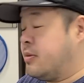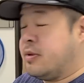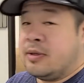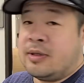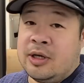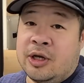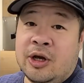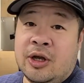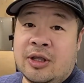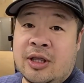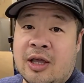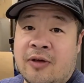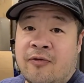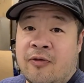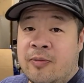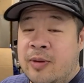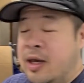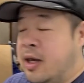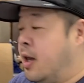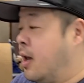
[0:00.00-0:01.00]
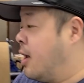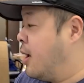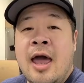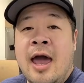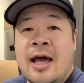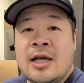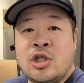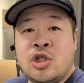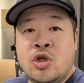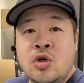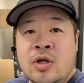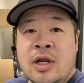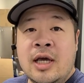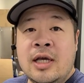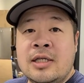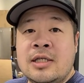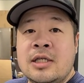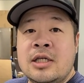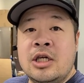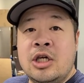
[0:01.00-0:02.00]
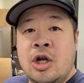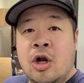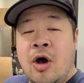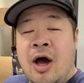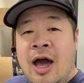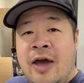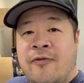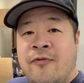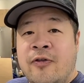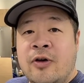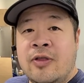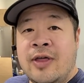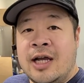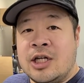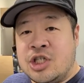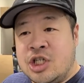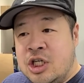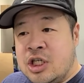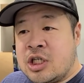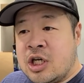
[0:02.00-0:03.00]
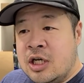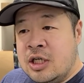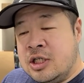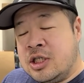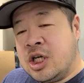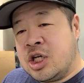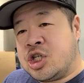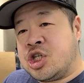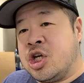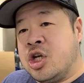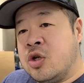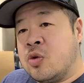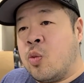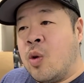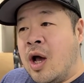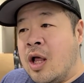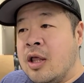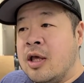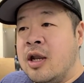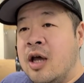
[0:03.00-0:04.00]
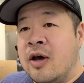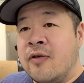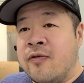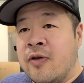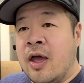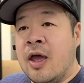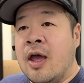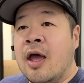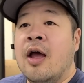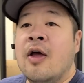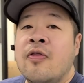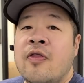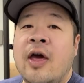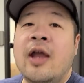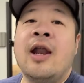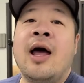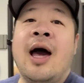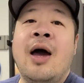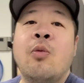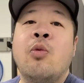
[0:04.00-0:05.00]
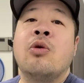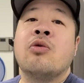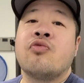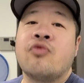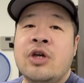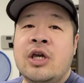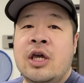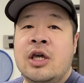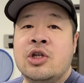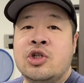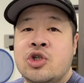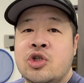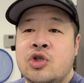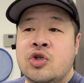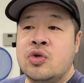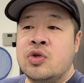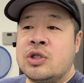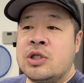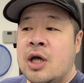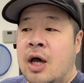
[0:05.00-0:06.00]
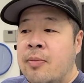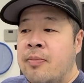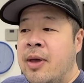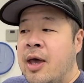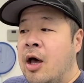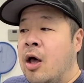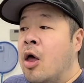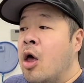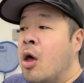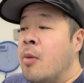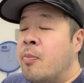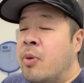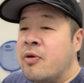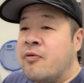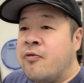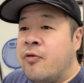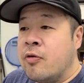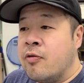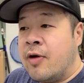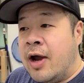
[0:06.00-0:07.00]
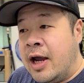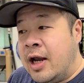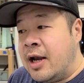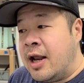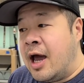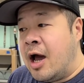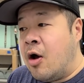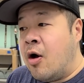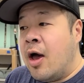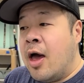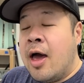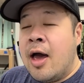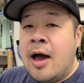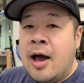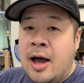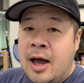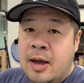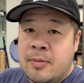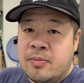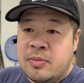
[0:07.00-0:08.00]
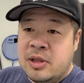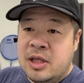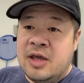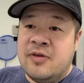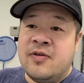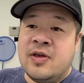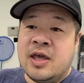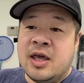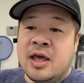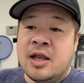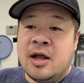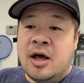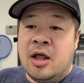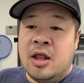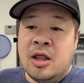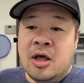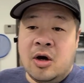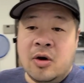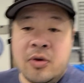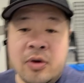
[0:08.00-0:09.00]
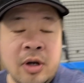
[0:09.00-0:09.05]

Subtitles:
It's a good thing for me. As soon as, you know, I feel that she's conditioned well enough, then I will reintroduce a male. But for right now, I'm leaving it alone.